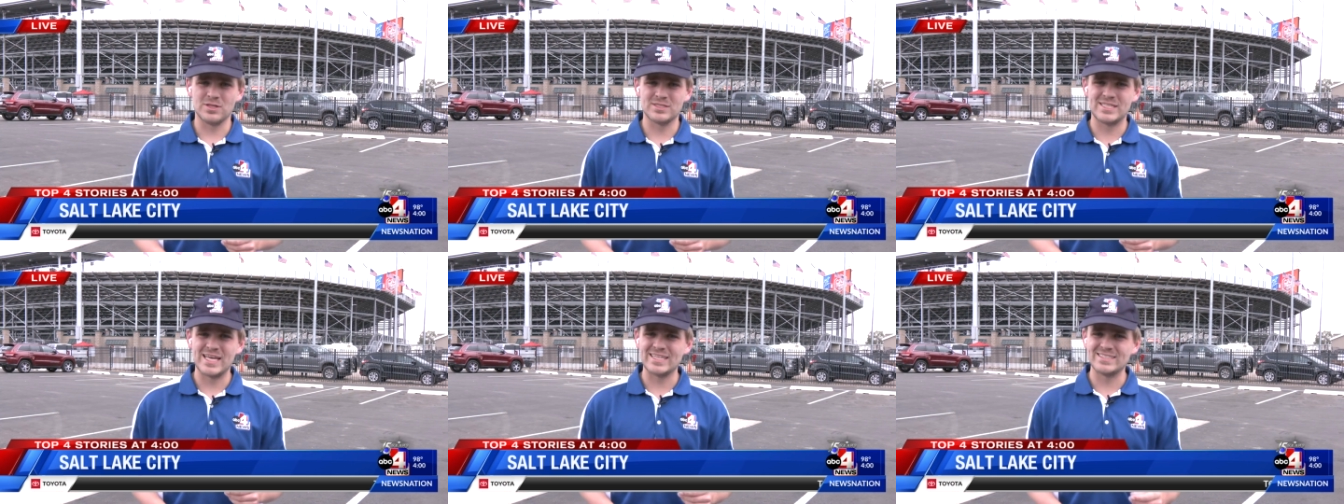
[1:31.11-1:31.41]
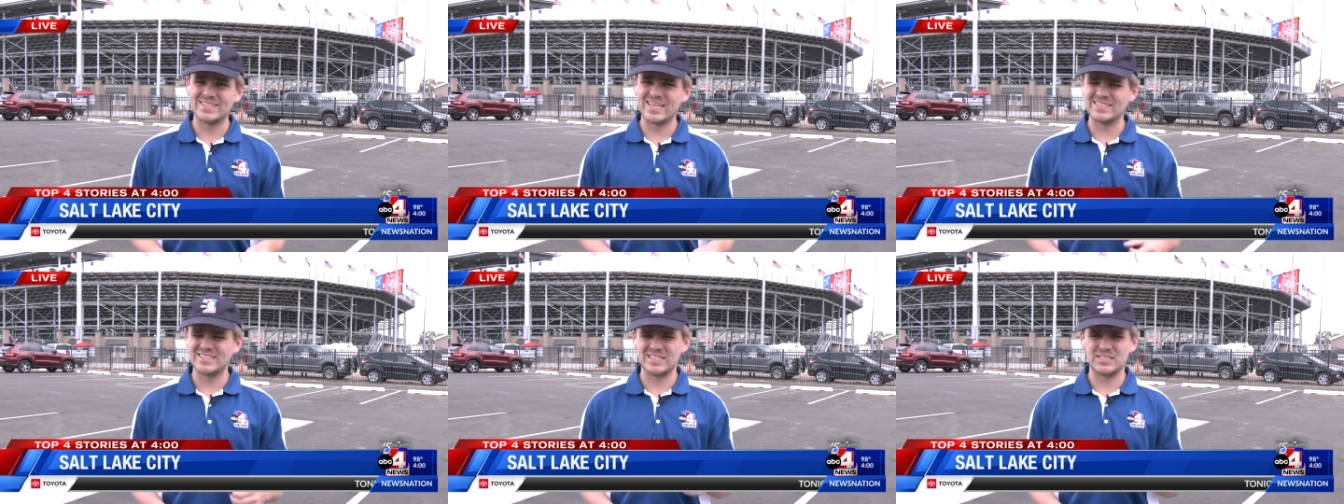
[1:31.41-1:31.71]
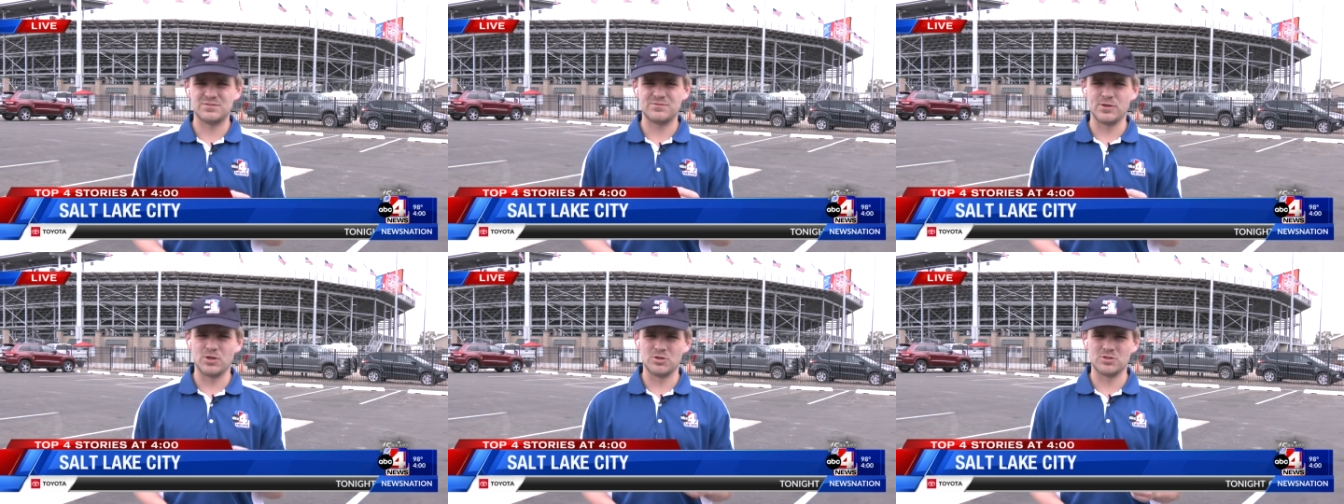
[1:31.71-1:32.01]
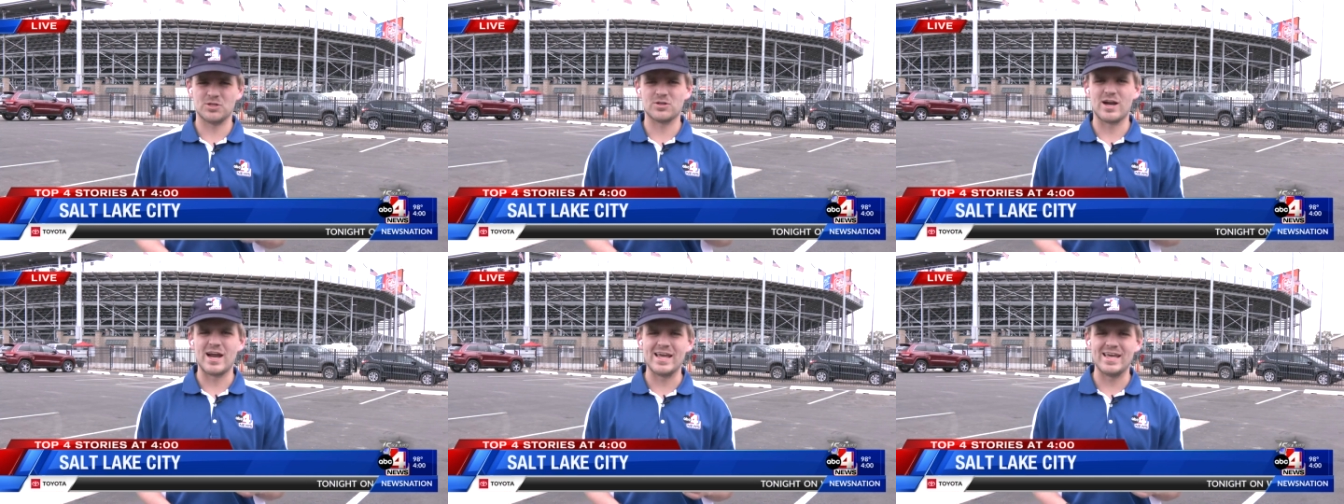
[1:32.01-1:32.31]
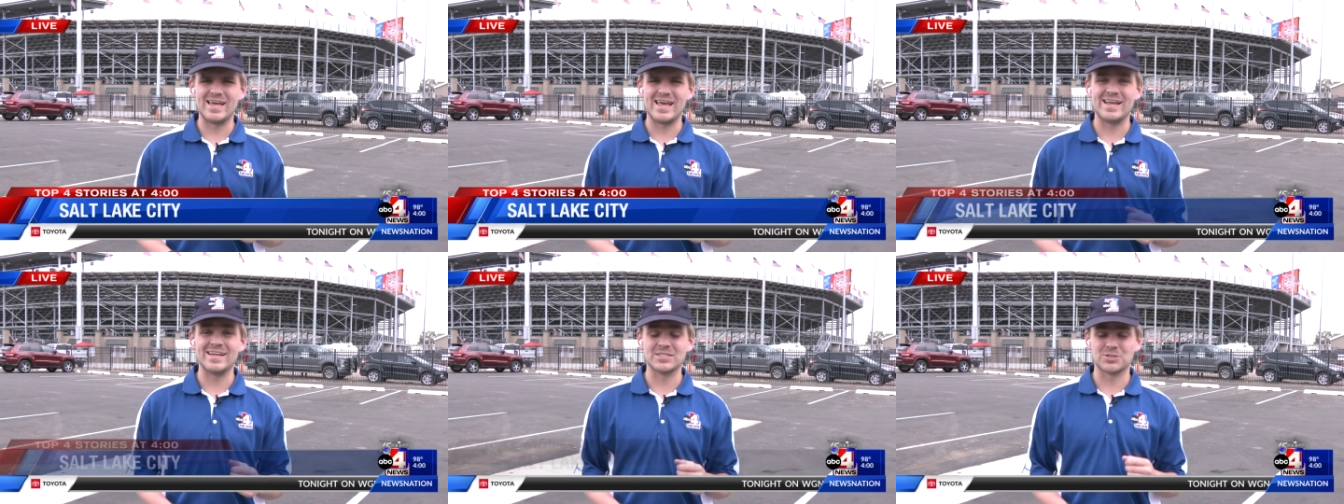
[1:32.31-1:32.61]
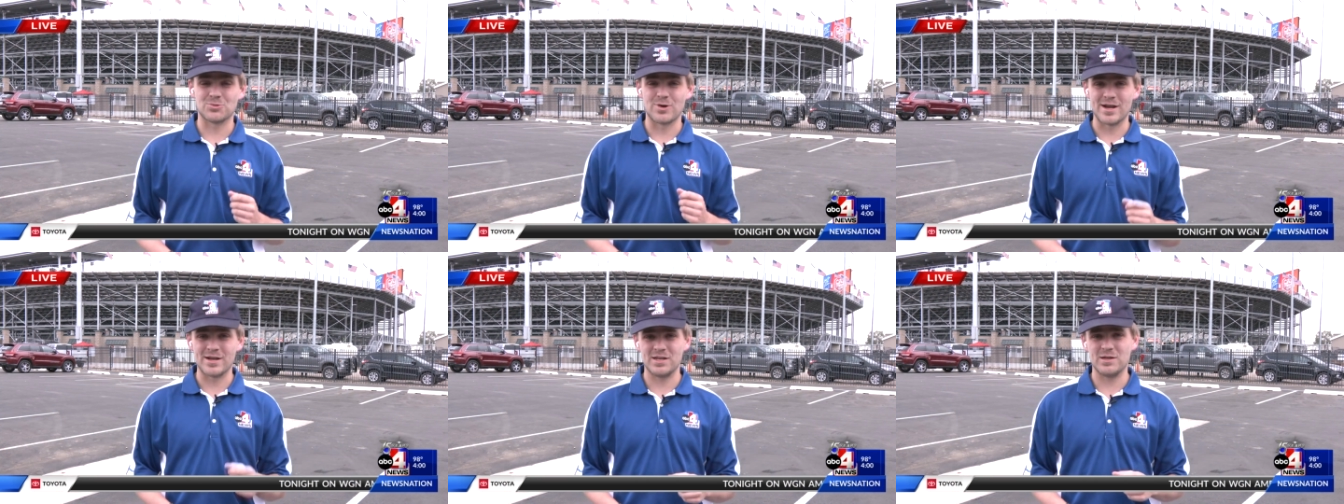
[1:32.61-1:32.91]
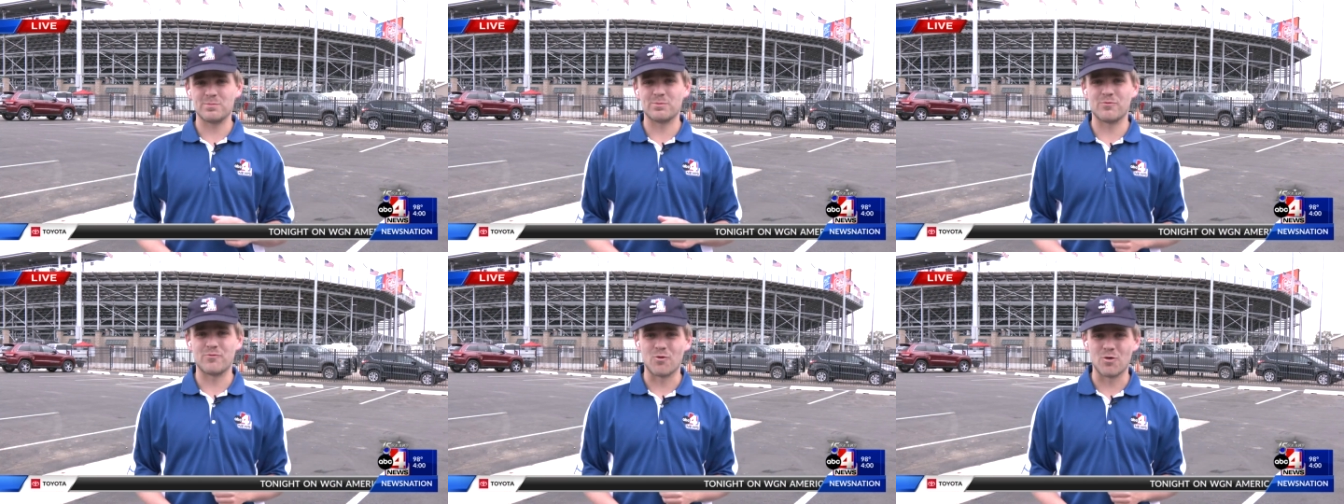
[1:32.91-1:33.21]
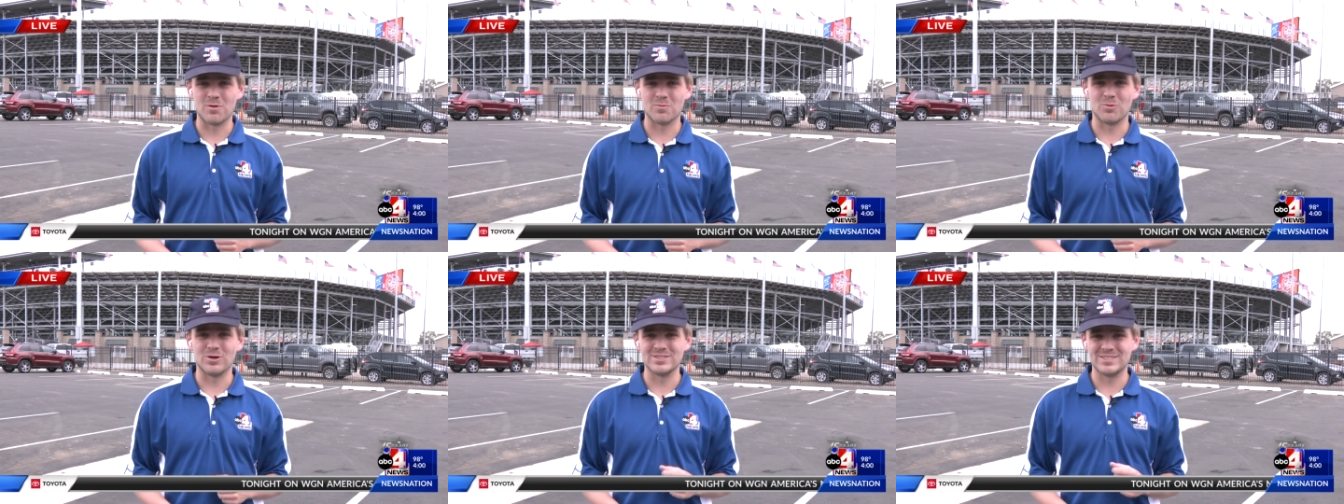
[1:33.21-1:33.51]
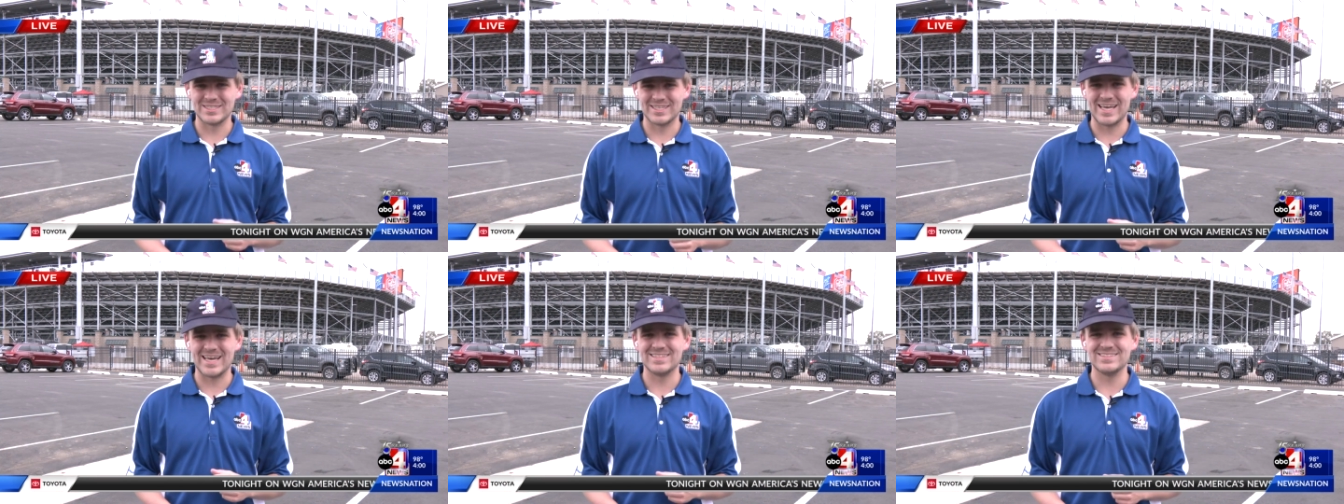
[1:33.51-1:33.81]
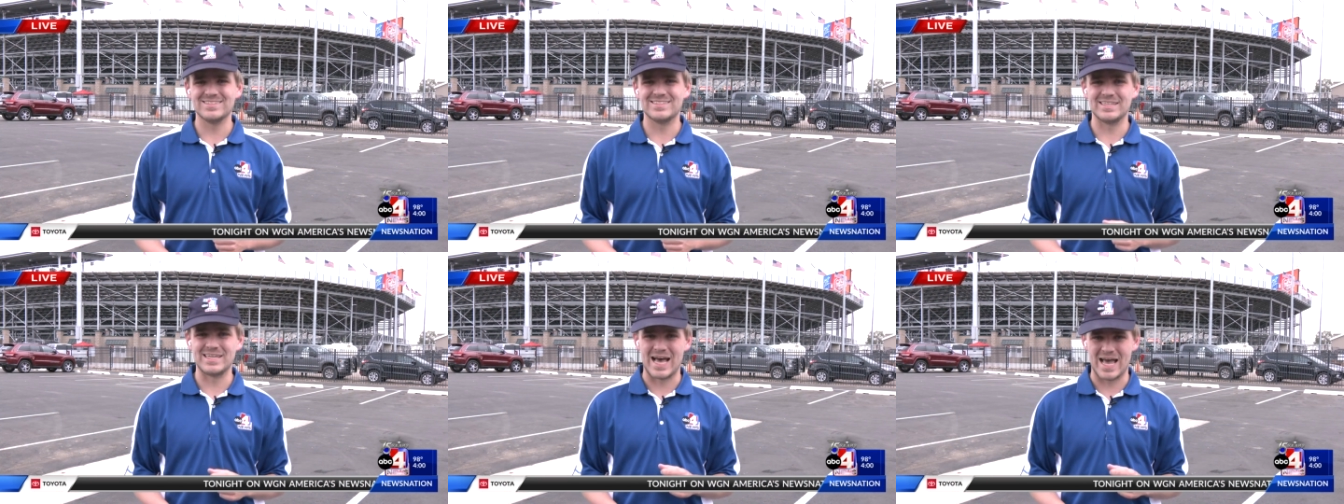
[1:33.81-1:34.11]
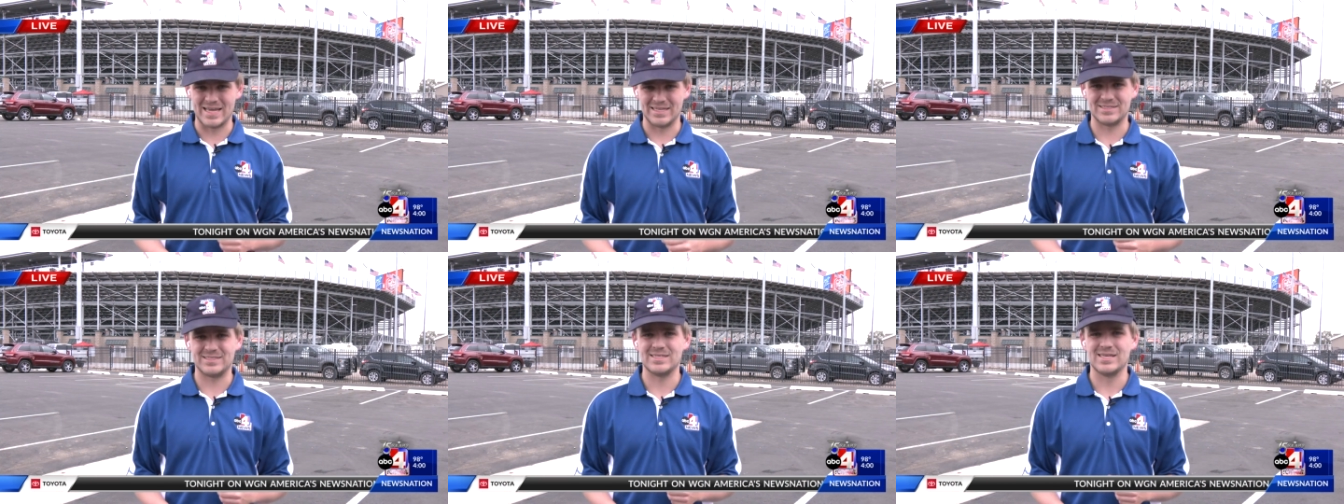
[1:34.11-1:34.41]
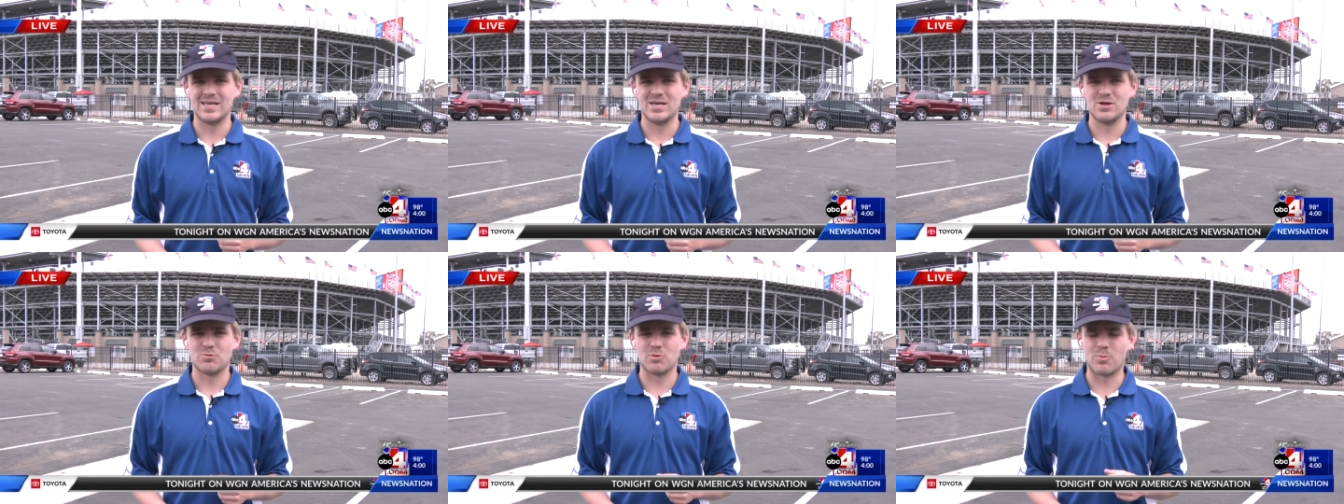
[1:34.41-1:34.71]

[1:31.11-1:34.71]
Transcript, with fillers: Lattes says he's feeling great and is ready to perform once again tonight.